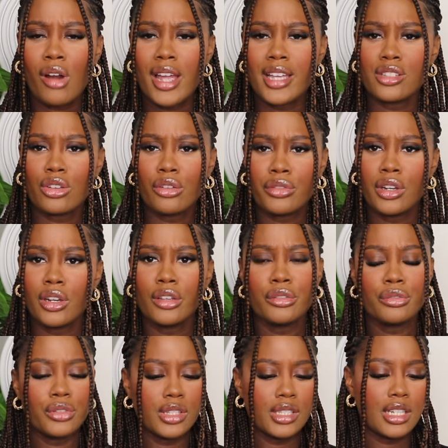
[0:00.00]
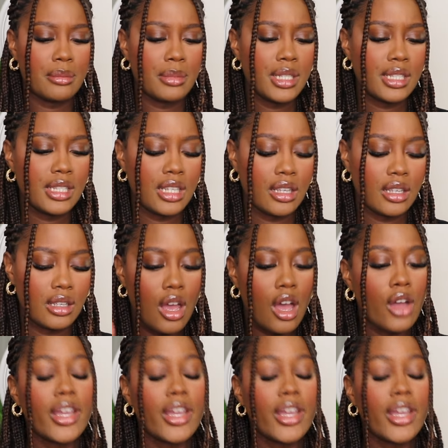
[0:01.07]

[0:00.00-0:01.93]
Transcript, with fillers: price of the loafers. Let me see.